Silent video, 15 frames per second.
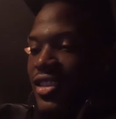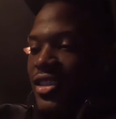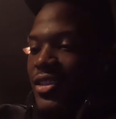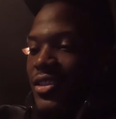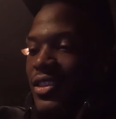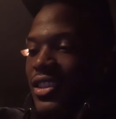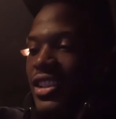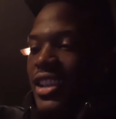
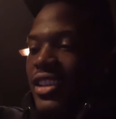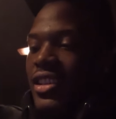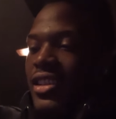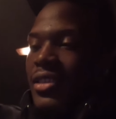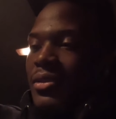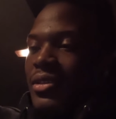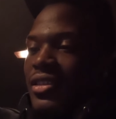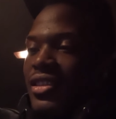You like
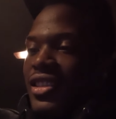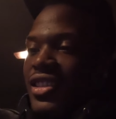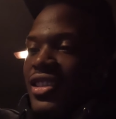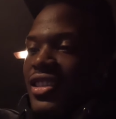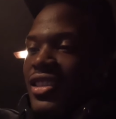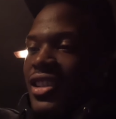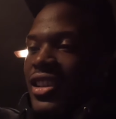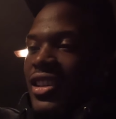gonna,
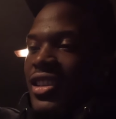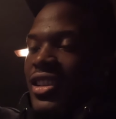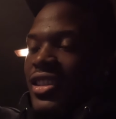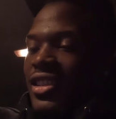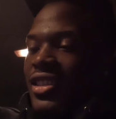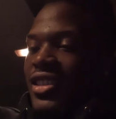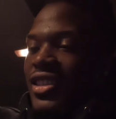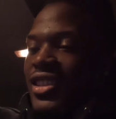you like
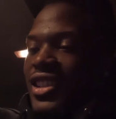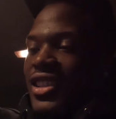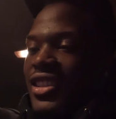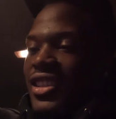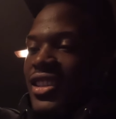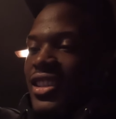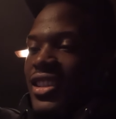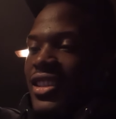gonna? I
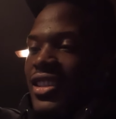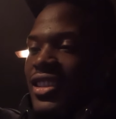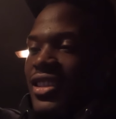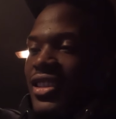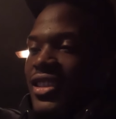need that.